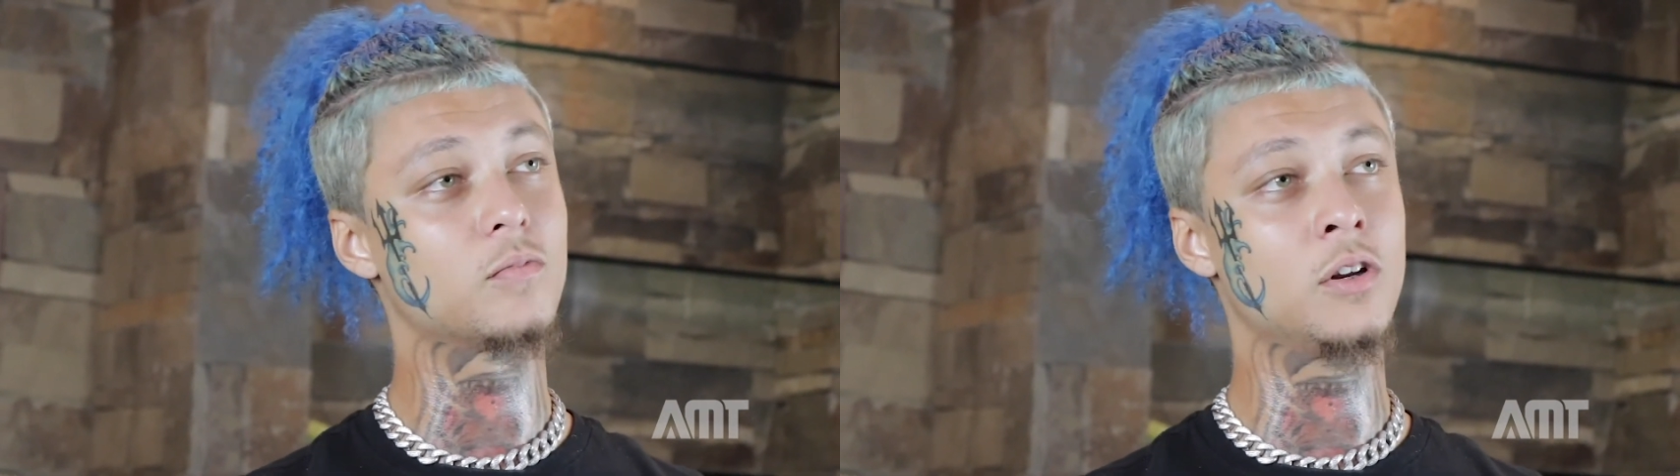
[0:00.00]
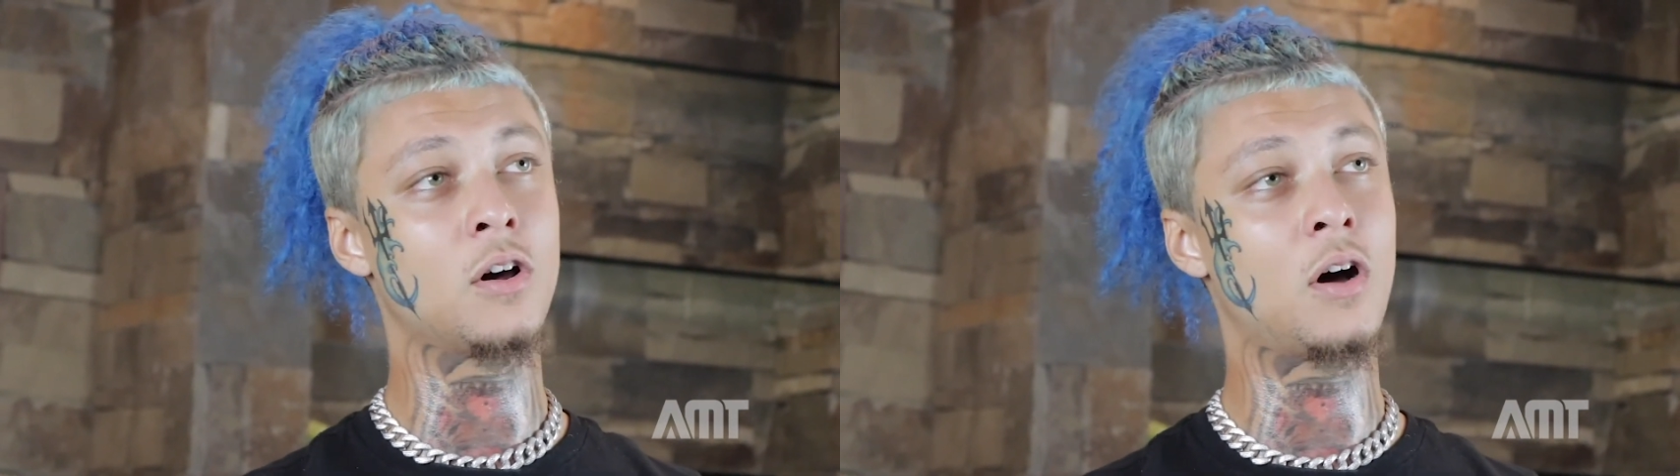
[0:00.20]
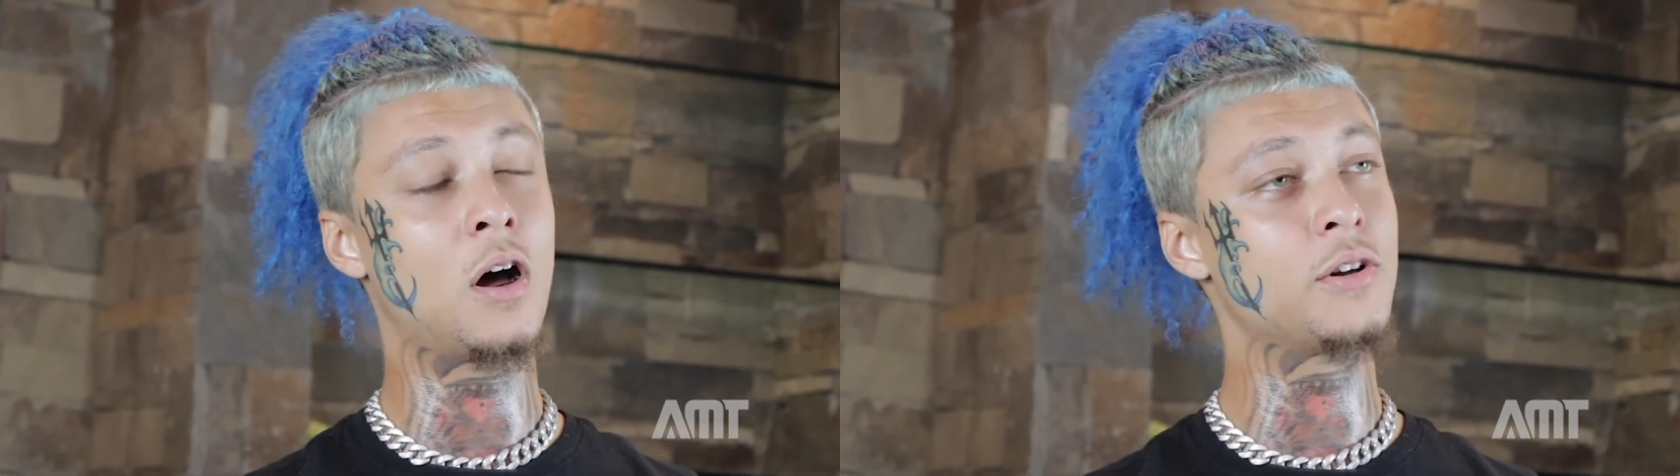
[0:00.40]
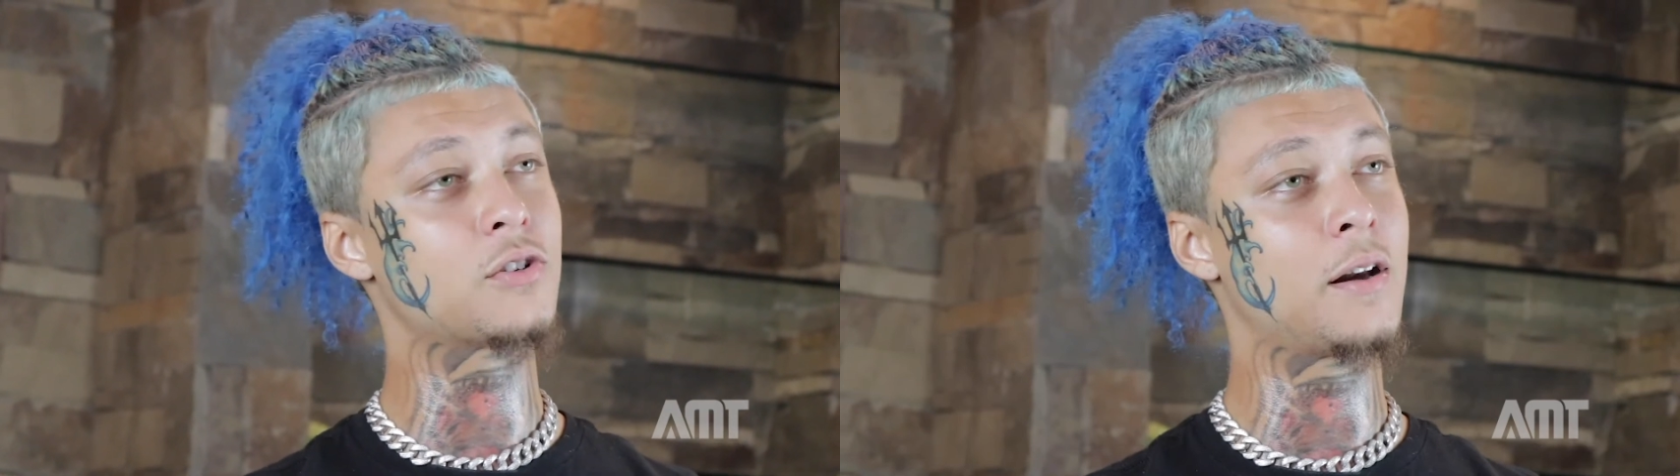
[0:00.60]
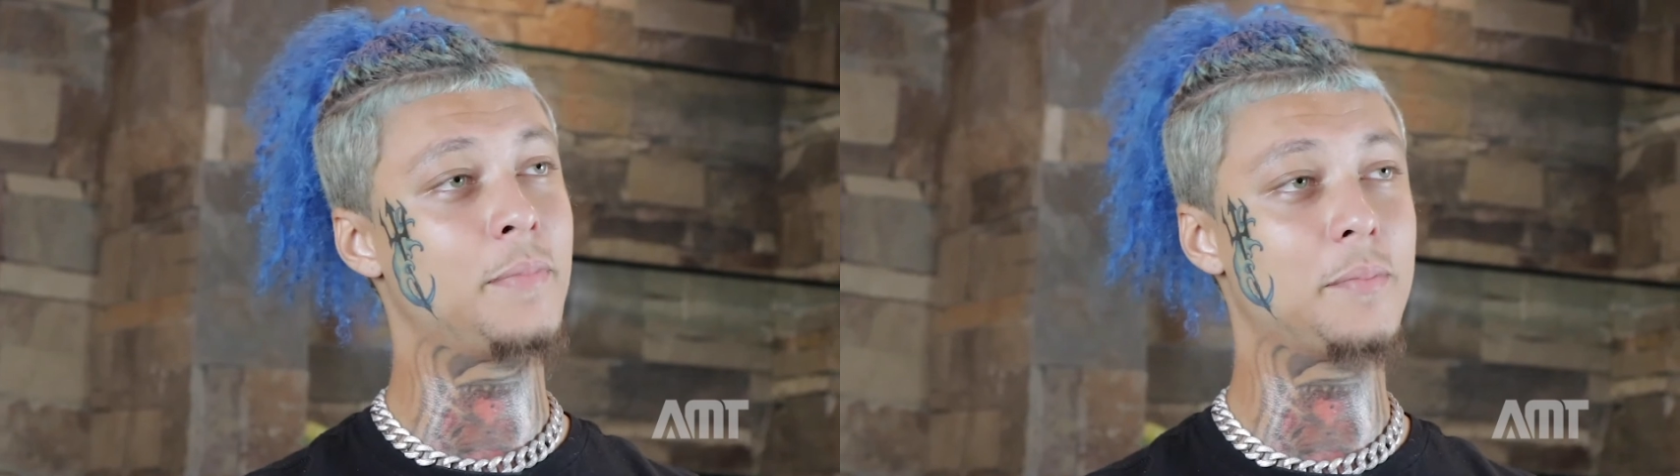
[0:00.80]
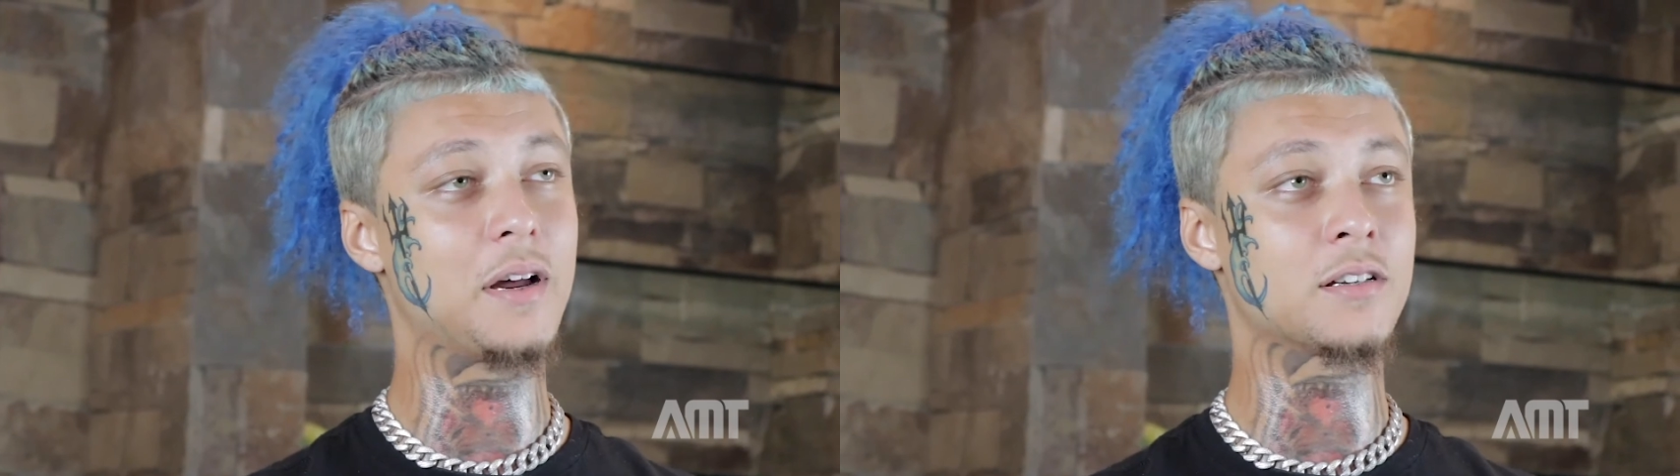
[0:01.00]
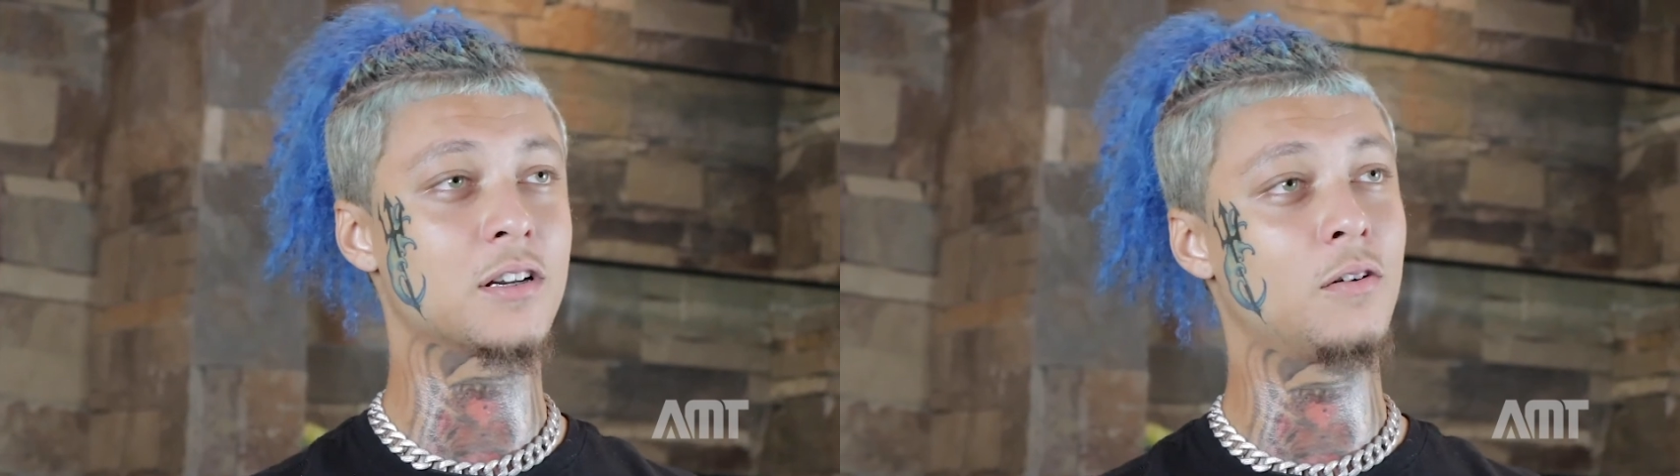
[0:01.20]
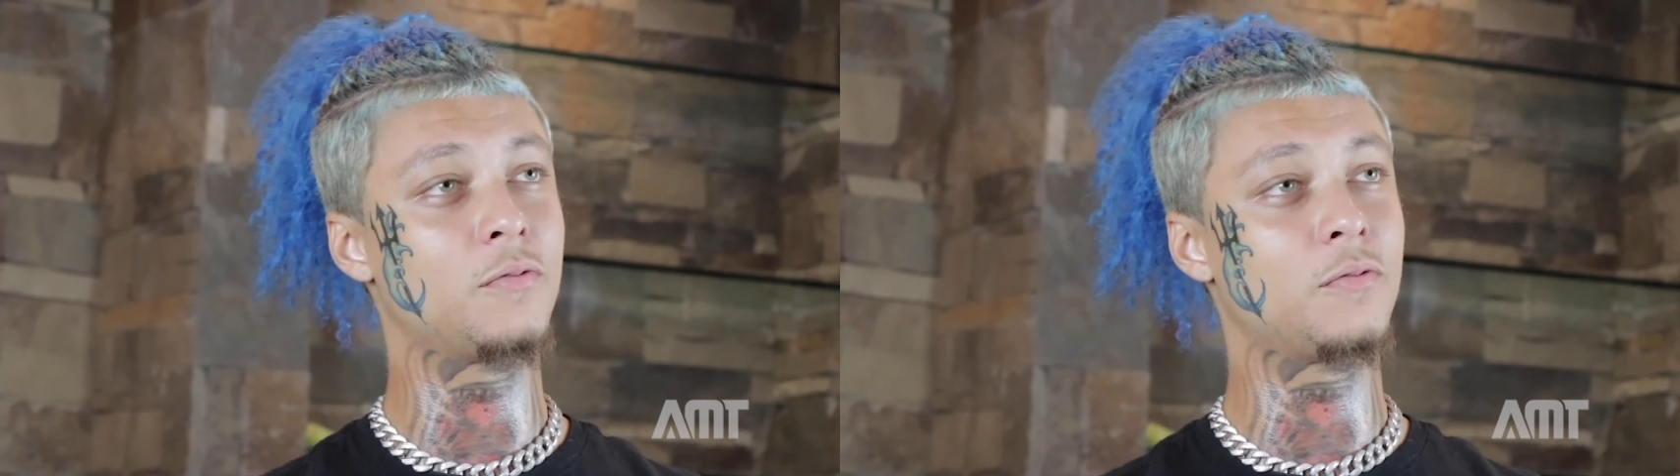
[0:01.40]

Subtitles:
You know, I always try to be myself,